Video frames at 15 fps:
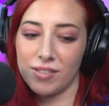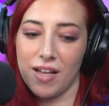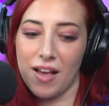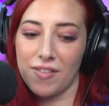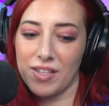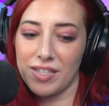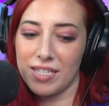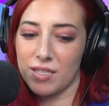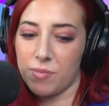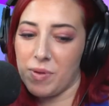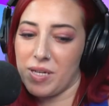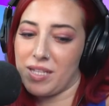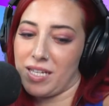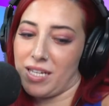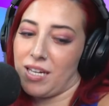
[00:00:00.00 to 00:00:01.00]
I think that's a
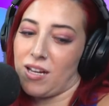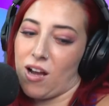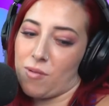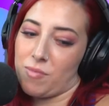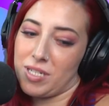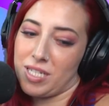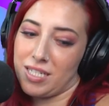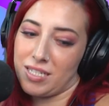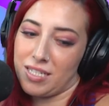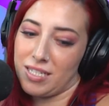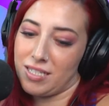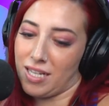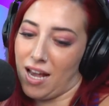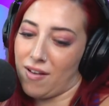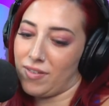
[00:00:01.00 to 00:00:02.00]
big thing in comedy
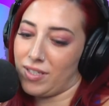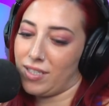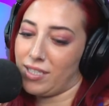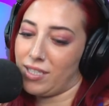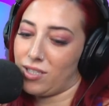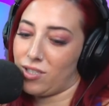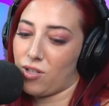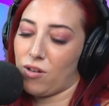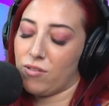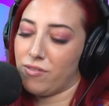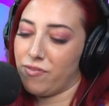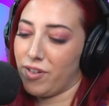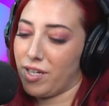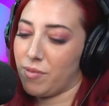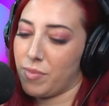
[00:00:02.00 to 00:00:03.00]
is having like a solid
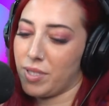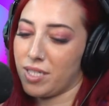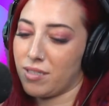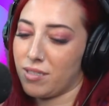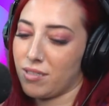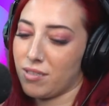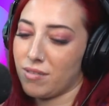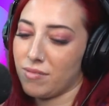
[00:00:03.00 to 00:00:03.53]
fan base.